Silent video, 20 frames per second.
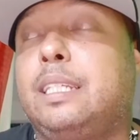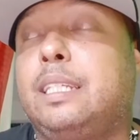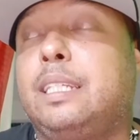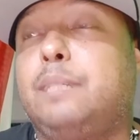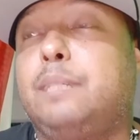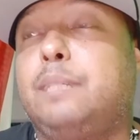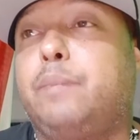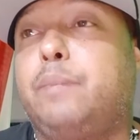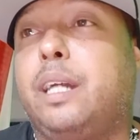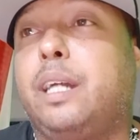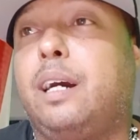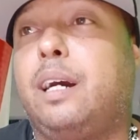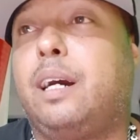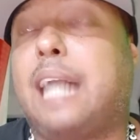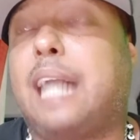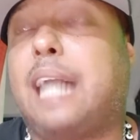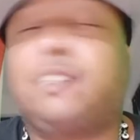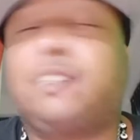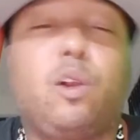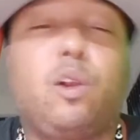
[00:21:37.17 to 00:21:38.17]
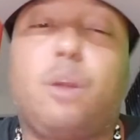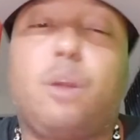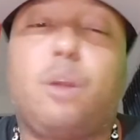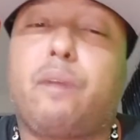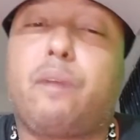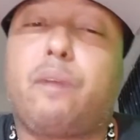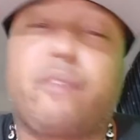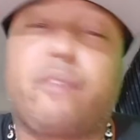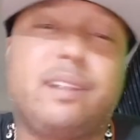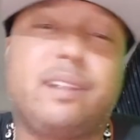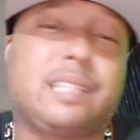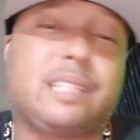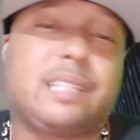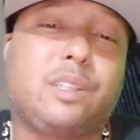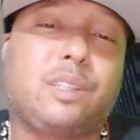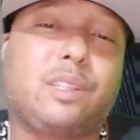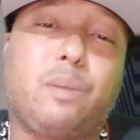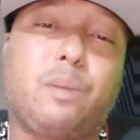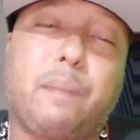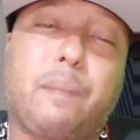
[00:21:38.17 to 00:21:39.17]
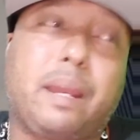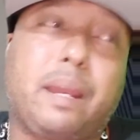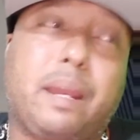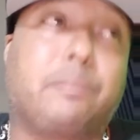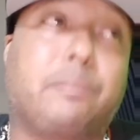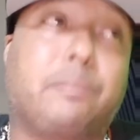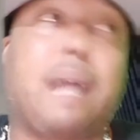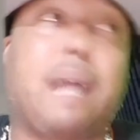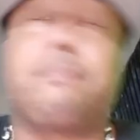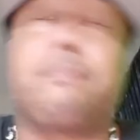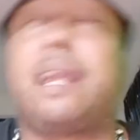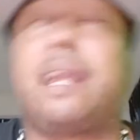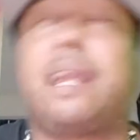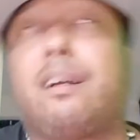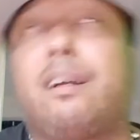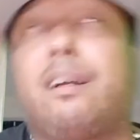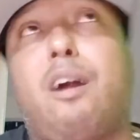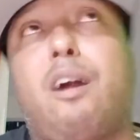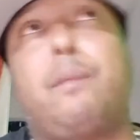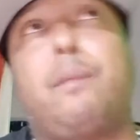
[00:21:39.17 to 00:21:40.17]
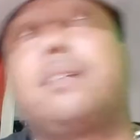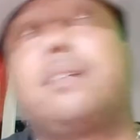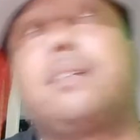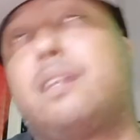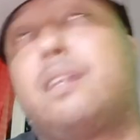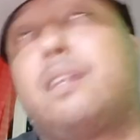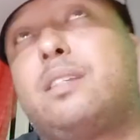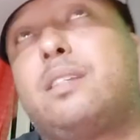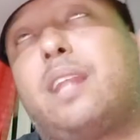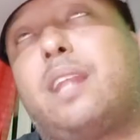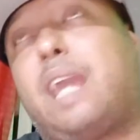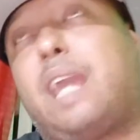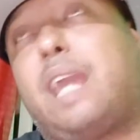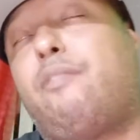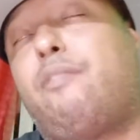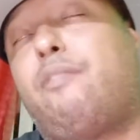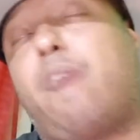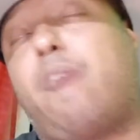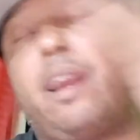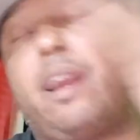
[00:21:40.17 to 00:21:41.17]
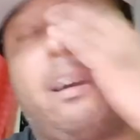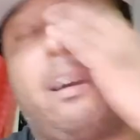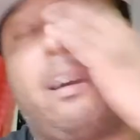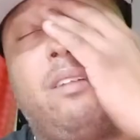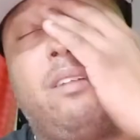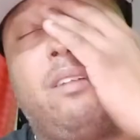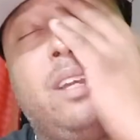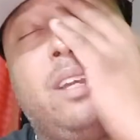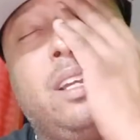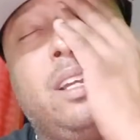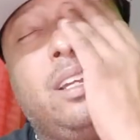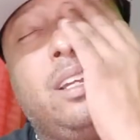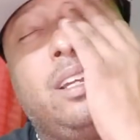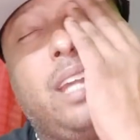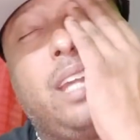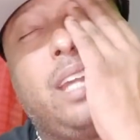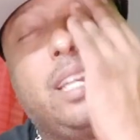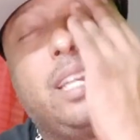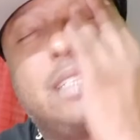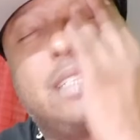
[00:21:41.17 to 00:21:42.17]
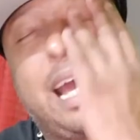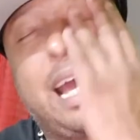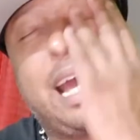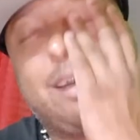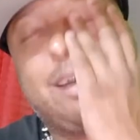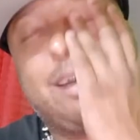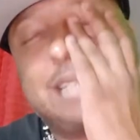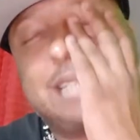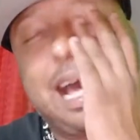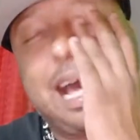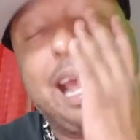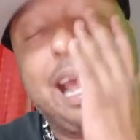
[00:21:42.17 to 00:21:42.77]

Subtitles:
But I told all my friends, I'm thank God my son is in the Navy right now. He is not outside.